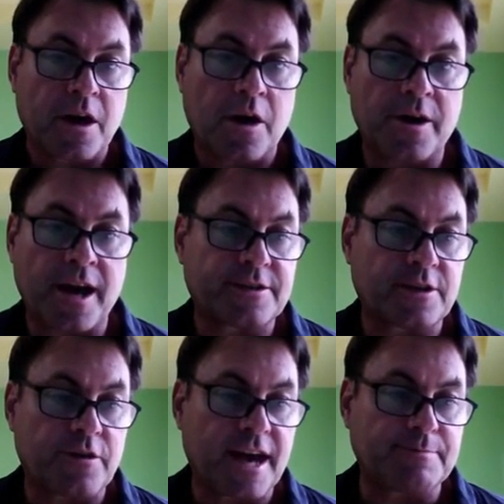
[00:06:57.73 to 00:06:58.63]
Okay,
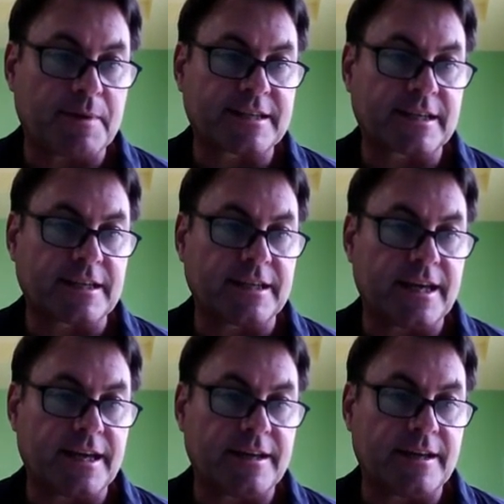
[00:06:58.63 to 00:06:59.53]
so that's basically
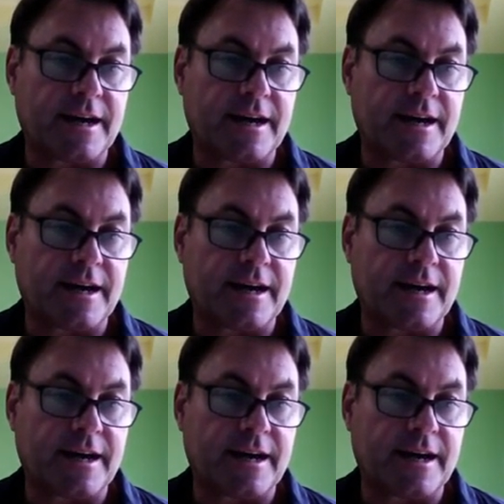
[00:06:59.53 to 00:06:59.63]
it.